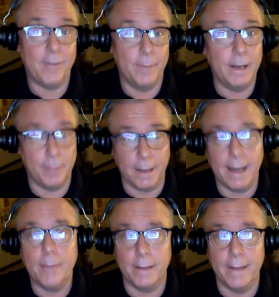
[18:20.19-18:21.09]
a minute
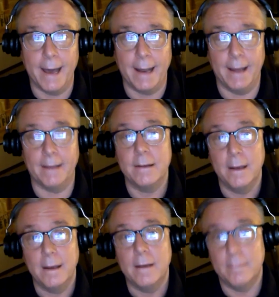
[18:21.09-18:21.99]
belaboring that and
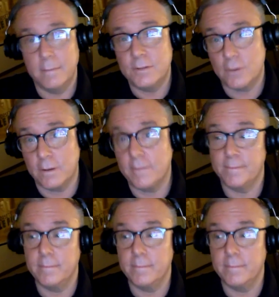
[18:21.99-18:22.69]
sort of